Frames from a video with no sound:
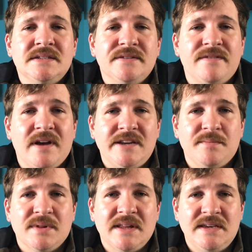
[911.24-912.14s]
to find a
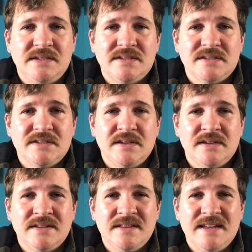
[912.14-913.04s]
place uh,
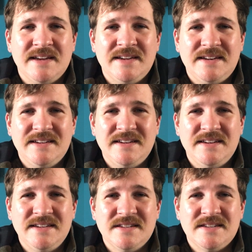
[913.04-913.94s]
that
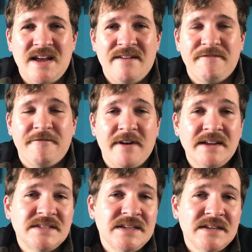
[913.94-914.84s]
is not
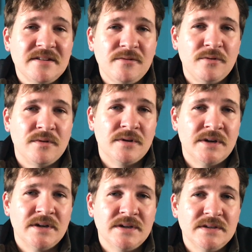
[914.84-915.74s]
frantic
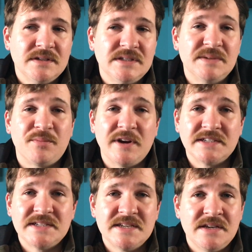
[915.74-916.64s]
or
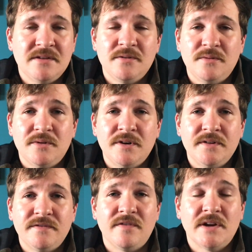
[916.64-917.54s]
depressing
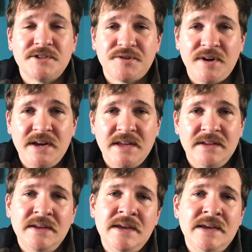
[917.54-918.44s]
or frustrating